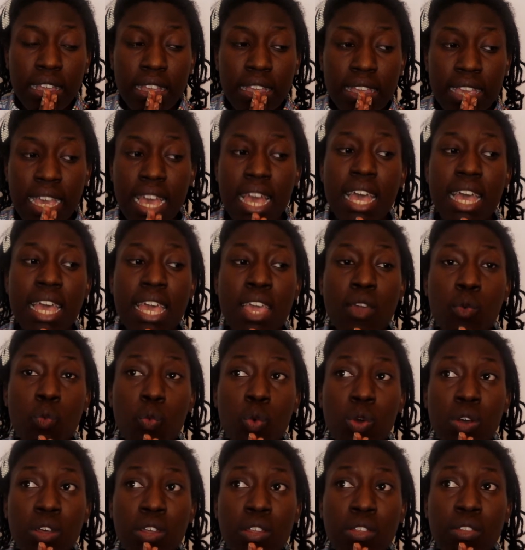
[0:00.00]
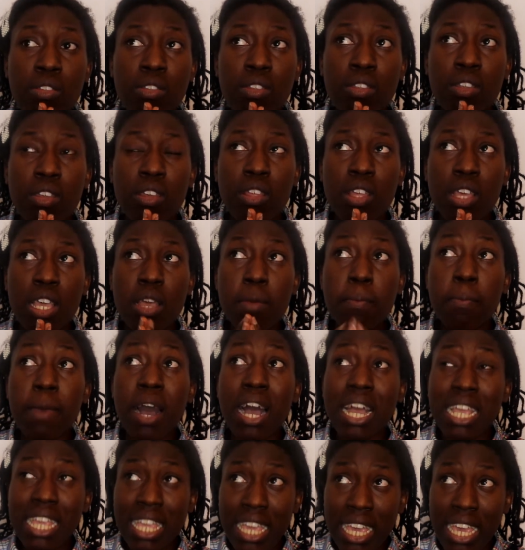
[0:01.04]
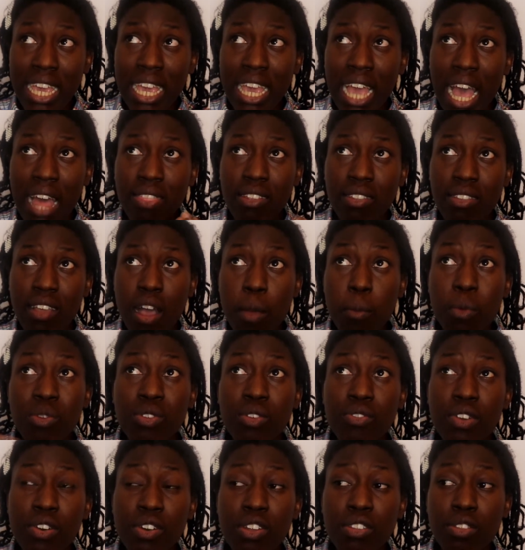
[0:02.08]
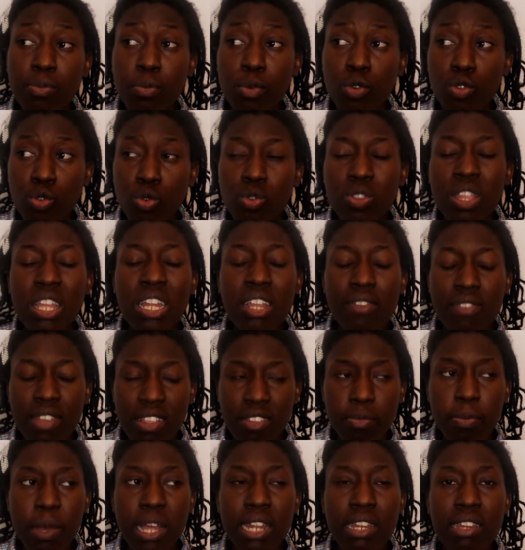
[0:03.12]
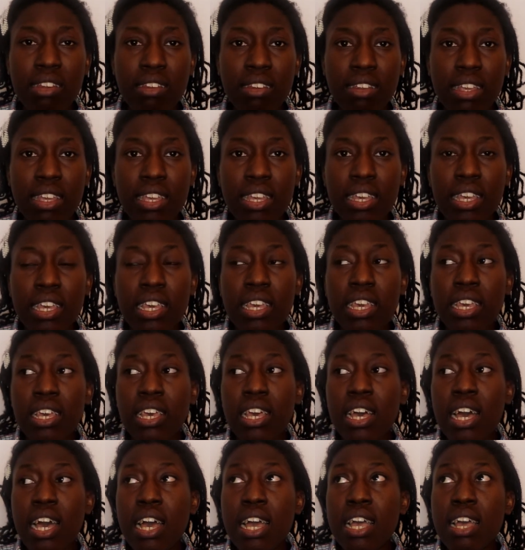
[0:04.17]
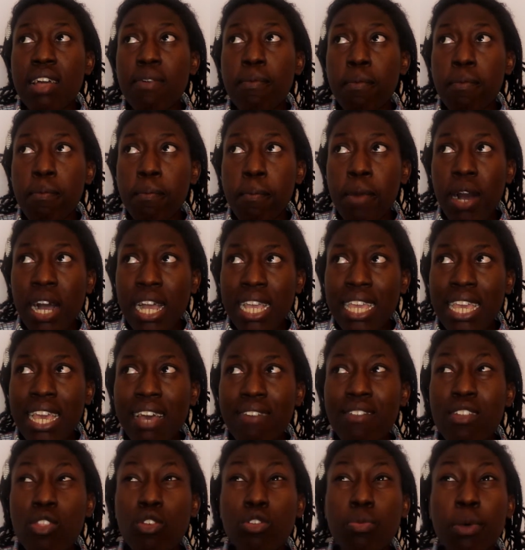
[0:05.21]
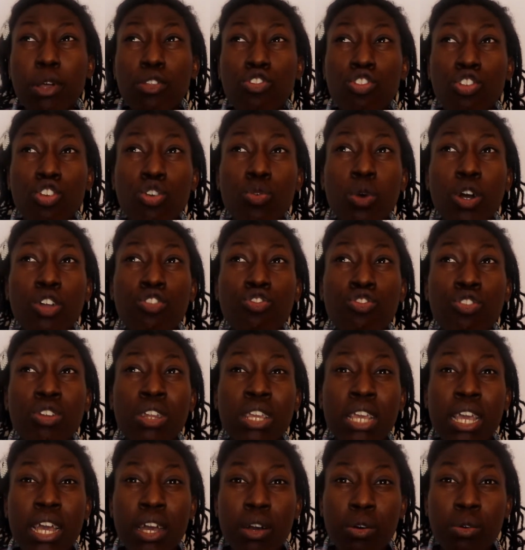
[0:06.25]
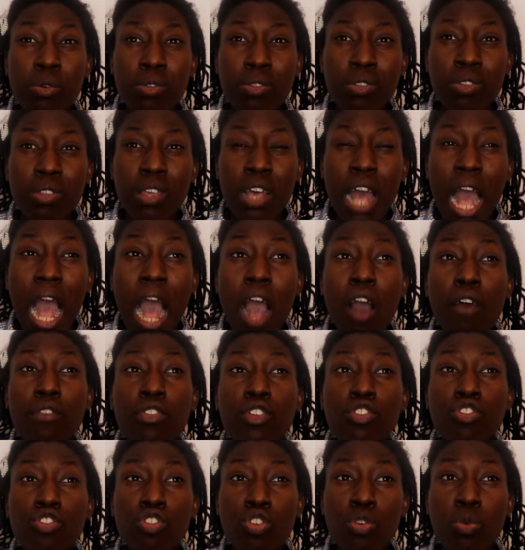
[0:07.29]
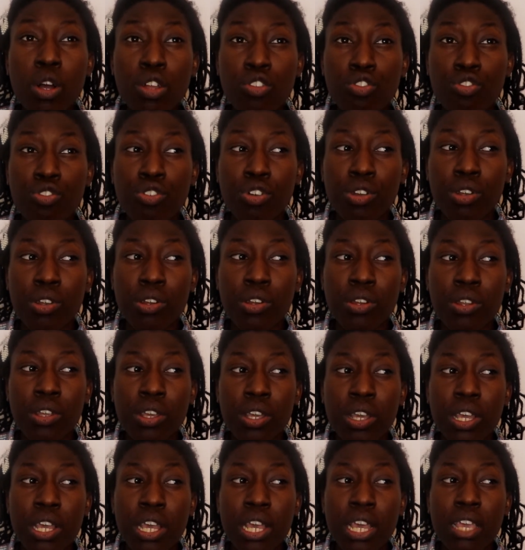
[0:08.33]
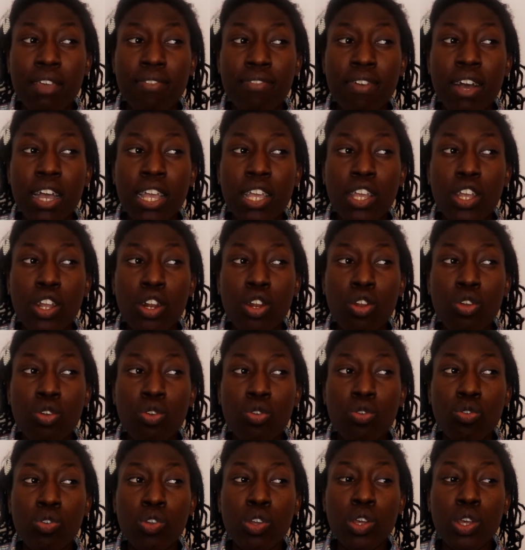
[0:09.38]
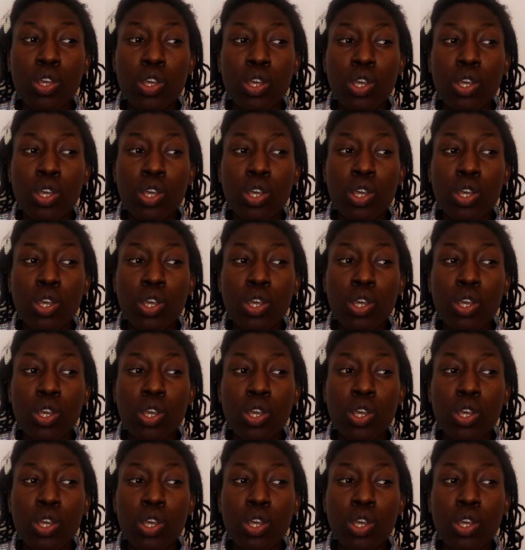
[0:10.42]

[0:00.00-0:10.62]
yeah, it was, in my year at the time, it was a very small school, then they've expanded it. My year, I think there was about 200 girls. Out of the 200, if I include